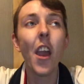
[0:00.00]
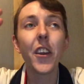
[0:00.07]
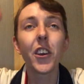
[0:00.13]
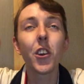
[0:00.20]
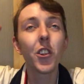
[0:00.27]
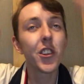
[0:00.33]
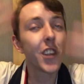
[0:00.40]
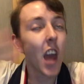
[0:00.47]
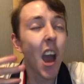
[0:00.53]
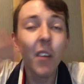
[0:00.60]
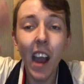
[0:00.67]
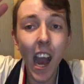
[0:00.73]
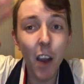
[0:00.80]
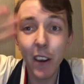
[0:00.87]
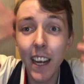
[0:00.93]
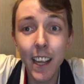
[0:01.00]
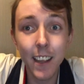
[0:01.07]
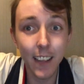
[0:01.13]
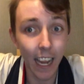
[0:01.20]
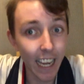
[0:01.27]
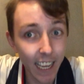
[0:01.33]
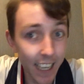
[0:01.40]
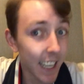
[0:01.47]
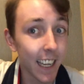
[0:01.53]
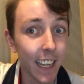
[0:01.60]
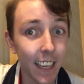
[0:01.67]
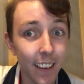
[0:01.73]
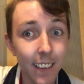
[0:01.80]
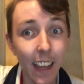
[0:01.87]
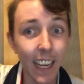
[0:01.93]
you know how excited it
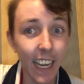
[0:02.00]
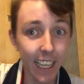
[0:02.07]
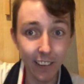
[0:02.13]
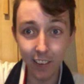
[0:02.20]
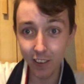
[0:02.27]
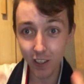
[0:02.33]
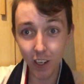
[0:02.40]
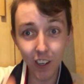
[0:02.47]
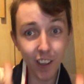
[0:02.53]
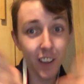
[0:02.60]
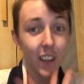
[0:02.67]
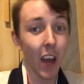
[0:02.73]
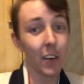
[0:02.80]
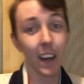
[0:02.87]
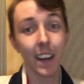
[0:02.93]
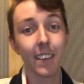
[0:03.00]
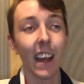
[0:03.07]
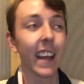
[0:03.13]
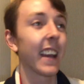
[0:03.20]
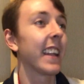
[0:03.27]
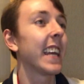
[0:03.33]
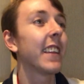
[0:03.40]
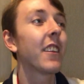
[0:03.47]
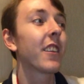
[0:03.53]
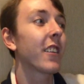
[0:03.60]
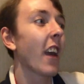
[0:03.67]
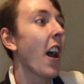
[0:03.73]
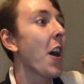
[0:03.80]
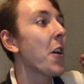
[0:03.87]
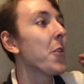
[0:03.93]
is. Like, it's just so excited. It's
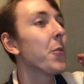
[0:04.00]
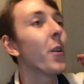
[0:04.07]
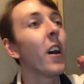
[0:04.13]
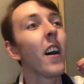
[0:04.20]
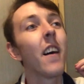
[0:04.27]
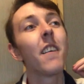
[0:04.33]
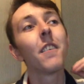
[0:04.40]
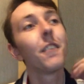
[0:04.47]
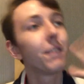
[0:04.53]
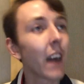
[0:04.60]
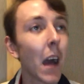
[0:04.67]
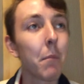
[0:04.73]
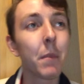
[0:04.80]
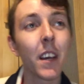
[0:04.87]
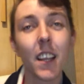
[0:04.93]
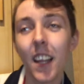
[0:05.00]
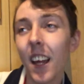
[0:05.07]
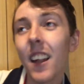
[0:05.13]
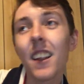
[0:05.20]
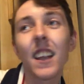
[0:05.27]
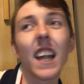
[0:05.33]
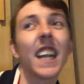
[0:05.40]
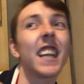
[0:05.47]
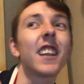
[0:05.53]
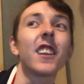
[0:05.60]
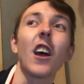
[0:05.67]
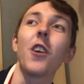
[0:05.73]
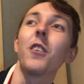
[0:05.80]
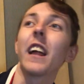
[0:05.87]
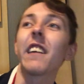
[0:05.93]
so fabulous, and it's
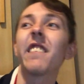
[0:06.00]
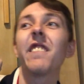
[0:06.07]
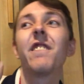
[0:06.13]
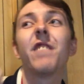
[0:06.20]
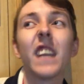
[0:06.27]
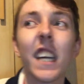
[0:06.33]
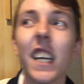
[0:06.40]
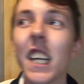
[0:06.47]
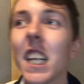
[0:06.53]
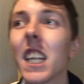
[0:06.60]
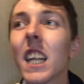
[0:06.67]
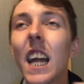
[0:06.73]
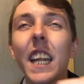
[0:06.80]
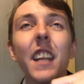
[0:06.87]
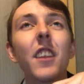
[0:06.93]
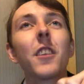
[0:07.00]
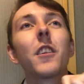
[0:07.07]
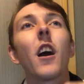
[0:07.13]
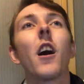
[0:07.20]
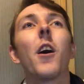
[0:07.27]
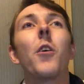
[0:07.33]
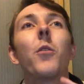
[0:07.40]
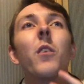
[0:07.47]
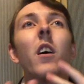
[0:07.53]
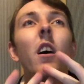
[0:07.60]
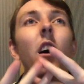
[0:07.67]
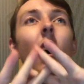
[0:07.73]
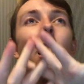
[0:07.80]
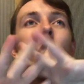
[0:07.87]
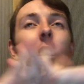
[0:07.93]
so, like, fierce, and it's so...
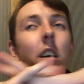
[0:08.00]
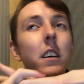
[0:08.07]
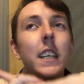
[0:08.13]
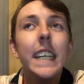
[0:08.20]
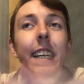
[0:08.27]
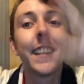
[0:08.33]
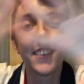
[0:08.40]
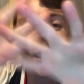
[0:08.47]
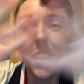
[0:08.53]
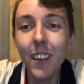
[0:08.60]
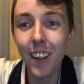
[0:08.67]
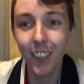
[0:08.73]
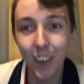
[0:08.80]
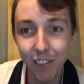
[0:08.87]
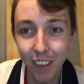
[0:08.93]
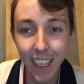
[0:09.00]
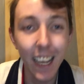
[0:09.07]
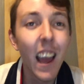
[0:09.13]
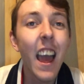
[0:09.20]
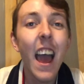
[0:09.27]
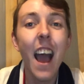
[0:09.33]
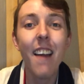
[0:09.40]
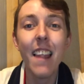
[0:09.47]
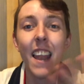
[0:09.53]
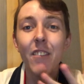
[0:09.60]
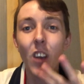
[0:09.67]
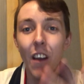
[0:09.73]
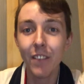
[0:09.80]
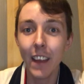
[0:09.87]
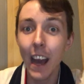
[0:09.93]
It's just lovely. And then if
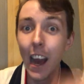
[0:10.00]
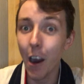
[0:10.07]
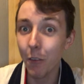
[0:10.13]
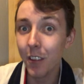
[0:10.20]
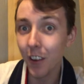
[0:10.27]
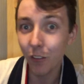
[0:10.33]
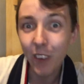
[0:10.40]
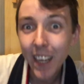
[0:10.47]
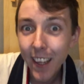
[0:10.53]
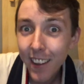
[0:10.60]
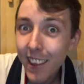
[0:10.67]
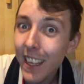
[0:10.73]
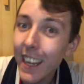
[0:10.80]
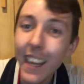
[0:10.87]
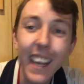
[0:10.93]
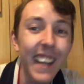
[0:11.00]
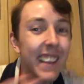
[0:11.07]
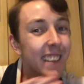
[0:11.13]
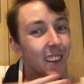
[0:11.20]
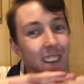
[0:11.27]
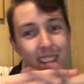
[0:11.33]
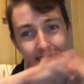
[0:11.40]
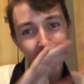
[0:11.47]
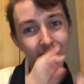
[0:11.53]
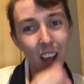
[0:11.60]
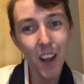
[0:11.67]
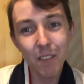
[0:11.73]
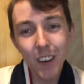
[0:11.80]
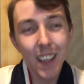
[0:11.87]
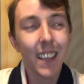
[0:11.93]
you have the House of Wheels there, it's just
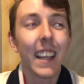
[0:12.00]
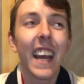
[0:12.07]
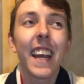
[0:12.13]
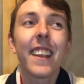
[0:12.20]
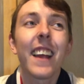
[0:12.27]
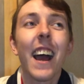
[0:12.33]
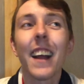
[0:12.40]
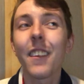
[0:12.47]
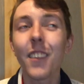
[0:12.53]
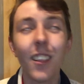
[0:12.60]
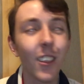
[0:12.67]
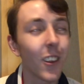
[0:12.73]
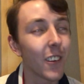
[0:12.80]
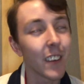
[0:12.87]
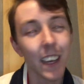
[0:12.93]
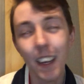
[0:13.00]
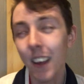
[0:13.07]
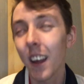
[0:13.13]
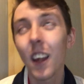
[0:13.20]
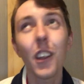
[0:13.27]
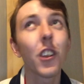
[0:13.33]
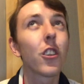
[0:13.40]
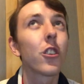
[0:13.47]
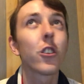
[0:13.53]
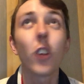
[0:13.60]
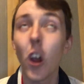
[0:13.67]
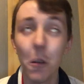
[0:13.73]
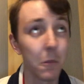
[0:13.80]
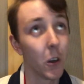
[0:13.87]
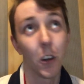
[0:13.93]
so much nicer. I just love it
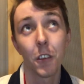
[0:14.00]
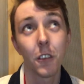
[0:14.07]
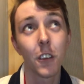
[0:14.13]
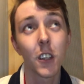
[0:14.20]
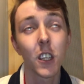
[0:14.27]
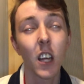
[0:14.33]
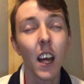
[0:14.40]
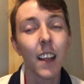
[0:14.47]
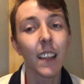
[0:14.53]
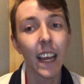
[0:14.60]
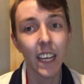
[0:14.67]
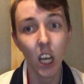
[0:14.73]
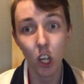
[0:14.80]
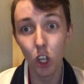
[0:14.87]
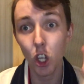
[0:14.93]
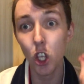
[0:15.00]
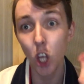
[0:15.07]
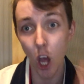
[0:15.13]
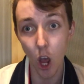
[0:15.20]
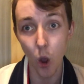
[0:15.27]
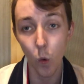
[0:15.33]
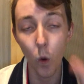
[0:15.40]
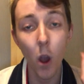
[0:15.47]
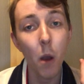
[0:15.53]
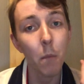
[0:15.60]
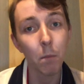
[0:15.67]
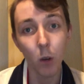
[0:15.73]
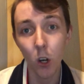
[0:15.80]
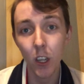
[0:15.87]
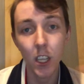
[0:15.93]
so much. Like, so
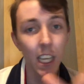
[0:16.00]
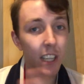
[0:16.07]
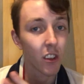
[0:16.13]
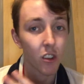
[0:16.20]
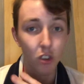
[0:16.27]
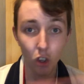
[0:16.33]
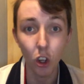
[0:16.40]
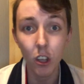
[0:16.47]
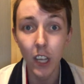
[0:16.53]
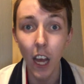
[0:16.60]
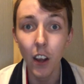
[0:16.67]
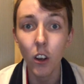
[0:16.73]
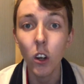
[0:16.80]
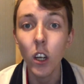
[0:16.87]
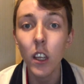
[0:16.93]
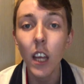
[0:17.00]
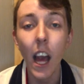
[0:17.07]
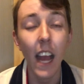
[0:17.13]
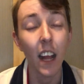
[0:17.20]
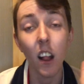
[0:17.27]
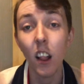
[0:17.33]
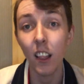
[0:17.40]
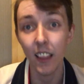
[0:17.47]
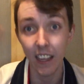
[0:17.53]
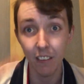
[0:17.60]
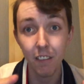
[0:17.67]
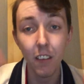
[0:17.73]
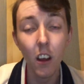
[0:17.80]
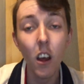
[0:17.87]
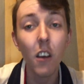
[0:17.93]
much. It's just that good. I
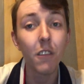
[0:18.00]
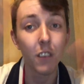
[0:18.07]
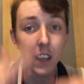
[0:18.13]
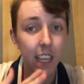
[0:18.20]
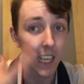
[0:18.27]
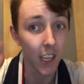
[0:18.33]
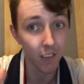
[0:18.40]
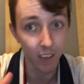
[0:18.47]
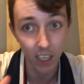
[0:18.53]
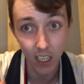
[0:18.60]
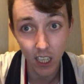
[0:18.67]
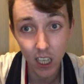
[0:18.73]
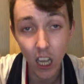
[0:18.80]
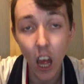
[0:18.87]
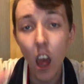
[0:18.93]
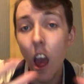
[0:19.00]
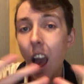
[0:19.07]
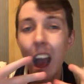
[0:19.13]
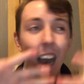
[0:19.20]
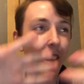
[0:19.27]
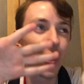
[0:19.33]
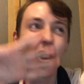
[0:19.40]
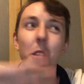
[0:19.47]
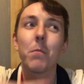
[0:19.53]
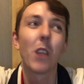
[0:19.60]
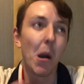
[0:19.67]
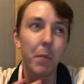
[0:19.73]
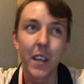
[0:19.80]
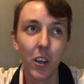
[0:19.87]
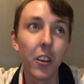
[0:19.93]
live for these things, as you can
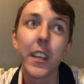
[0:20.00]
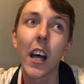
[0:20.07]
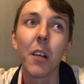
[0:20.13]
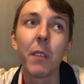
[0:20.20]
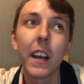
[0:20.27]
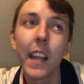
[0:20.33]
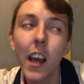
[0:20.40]
probably all tell by